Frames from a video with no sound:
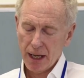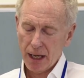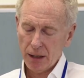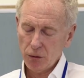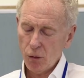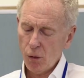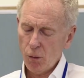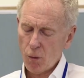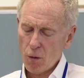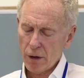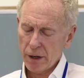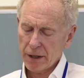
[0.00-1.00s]
Ellul
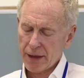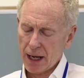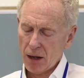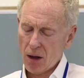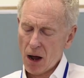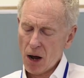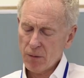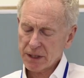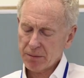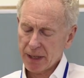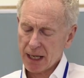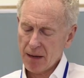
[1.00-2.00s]
warned that law was
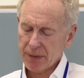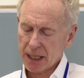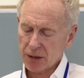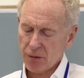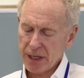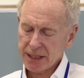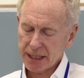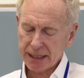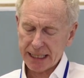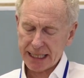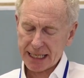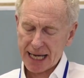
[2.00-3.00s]
becoming
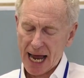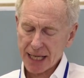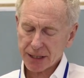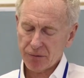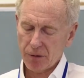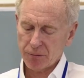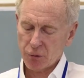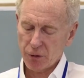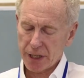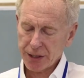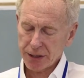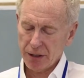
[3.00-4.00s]
increasingly detached from
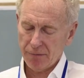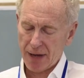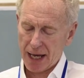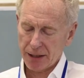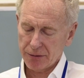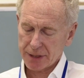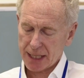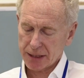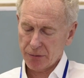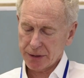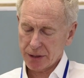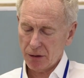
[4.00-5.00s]
traditional values as a
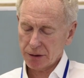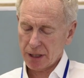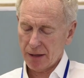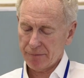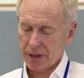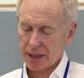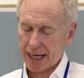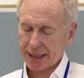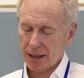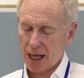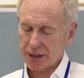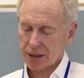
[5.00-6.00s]
result of the
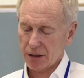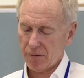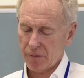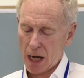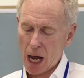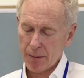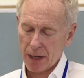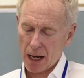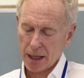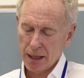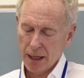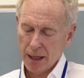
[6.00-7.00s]
technological
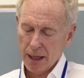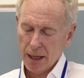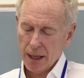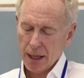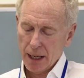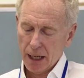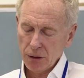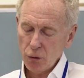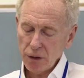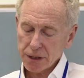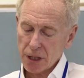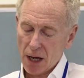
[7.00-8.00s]
phenomenon.
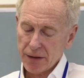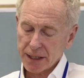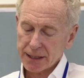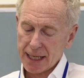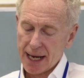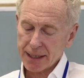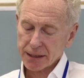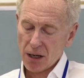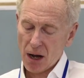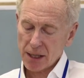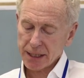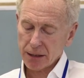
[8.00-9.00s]
Ellul saw this as
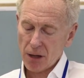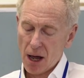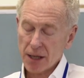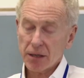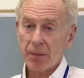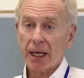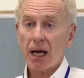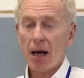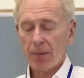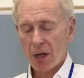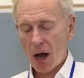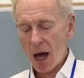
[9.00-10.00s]
causing law to
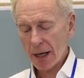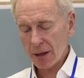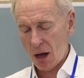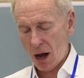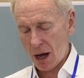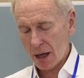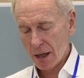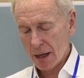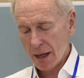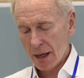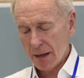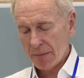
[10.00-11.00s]
become non-law
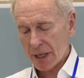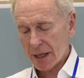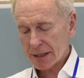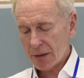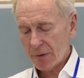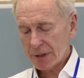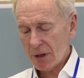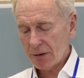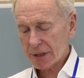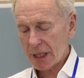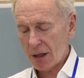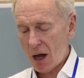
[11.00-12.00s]
because it
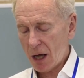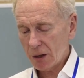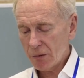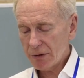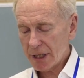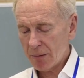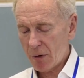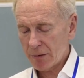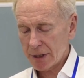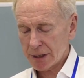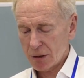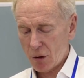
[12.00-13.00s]
results in law losing both
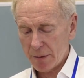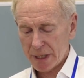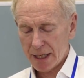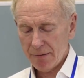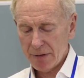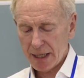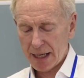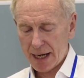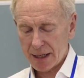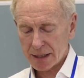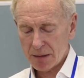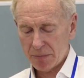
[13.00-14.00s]
its normativity
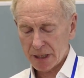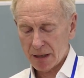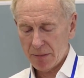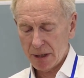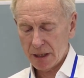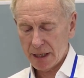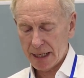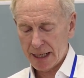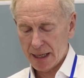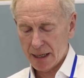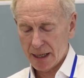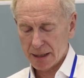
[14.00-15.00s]
and its applicability
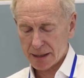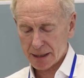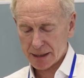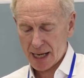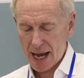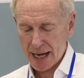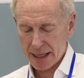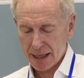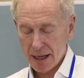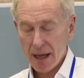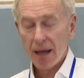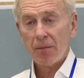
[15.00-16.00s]
in society.
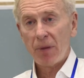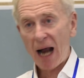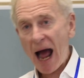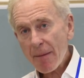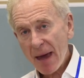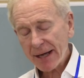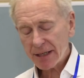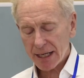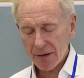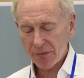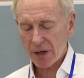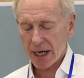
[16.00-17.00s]
But I beg to
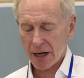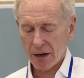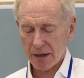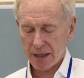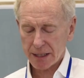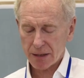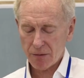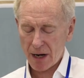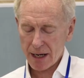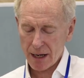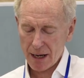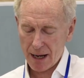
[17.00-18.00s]
differ here. This is where
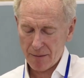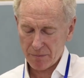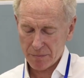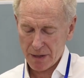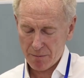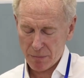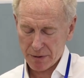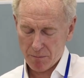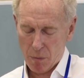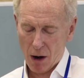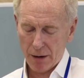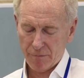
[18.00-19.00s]
I
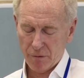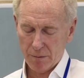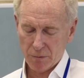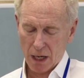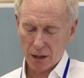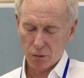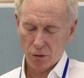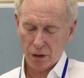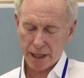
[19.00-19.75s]
depart from Ellul.